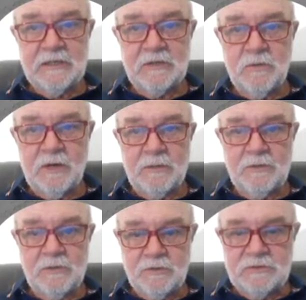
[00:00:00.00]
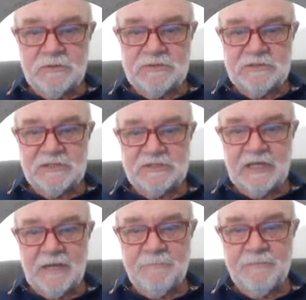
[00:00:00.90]
Quite good sea
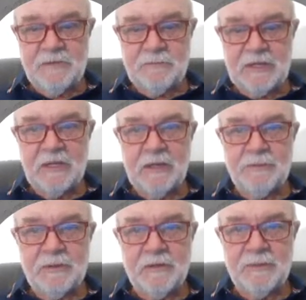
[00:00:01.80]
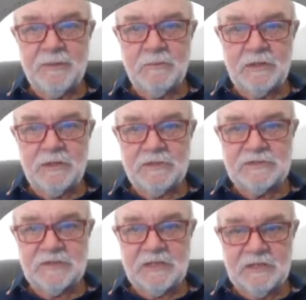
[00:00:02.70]
state, picking up a little bit when it goes
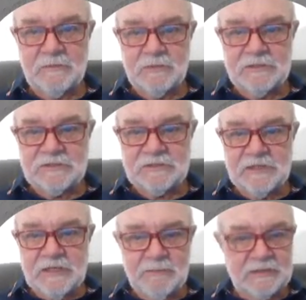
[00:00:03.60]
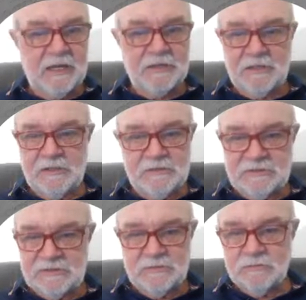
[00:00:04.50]
to the headwinds, but nothing.
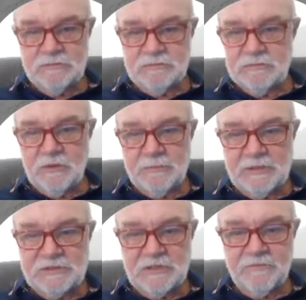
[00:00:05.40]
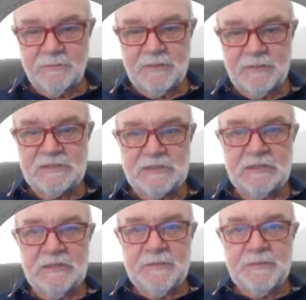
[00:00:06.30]
Still not much over a metre.
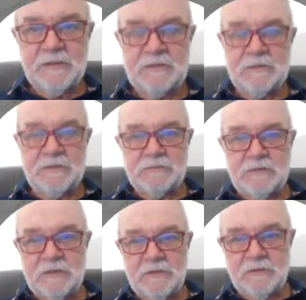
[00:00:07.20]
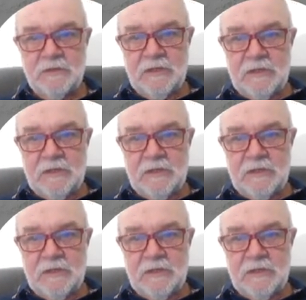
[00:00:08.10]
It's really good.